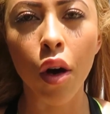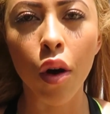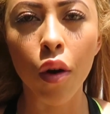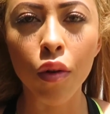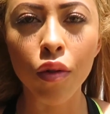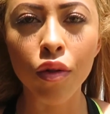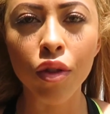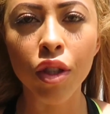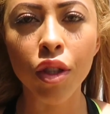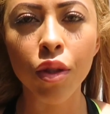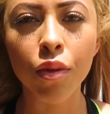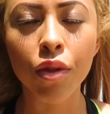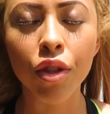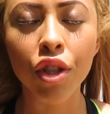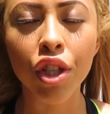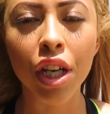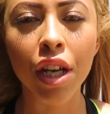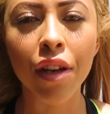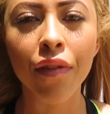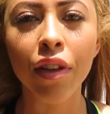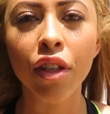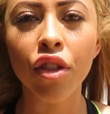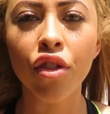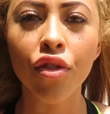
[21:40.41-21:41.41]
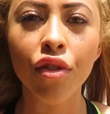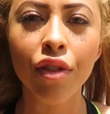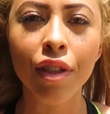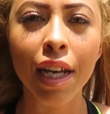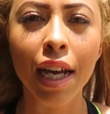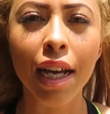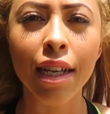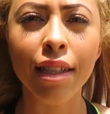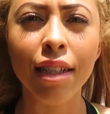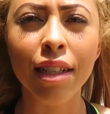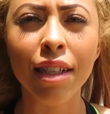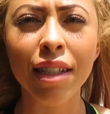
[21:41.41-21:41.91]
goals to achieve in
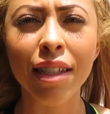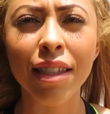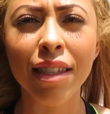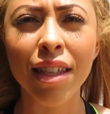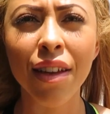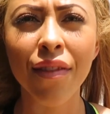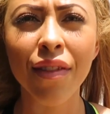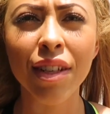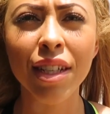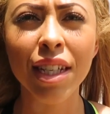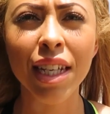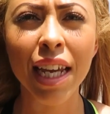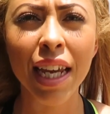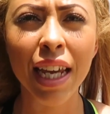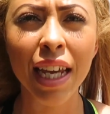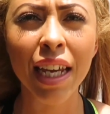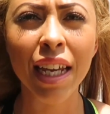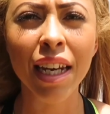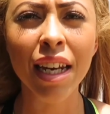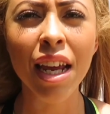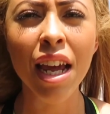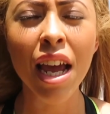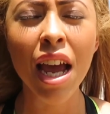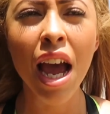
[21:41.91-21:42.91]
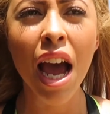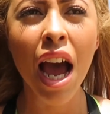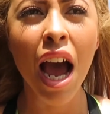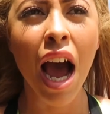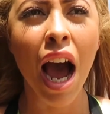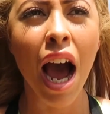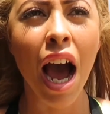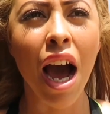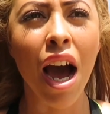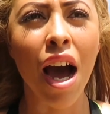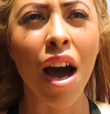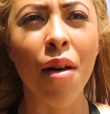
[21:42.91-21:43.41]
2017.
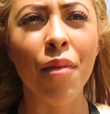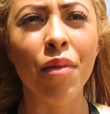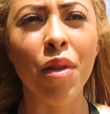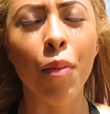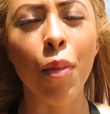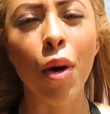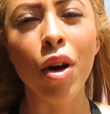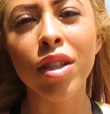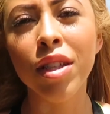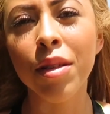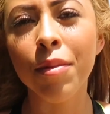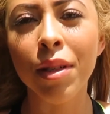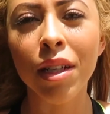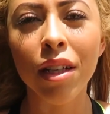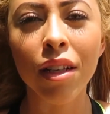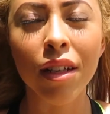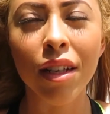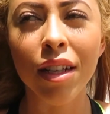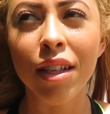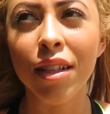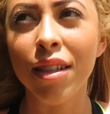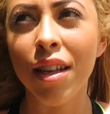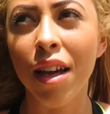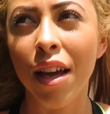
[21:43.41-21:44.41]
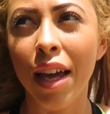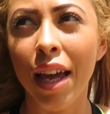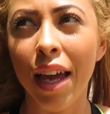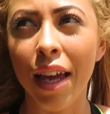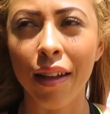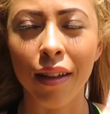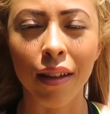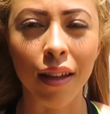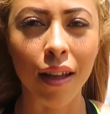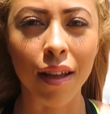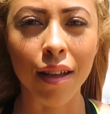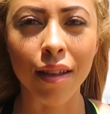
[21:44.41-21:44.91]
The possibilities are
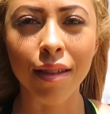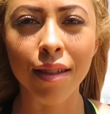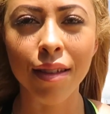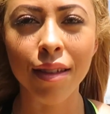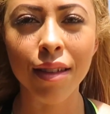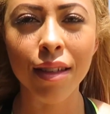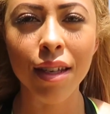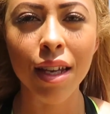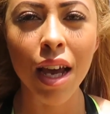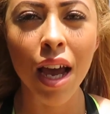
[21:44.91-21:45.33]
endless.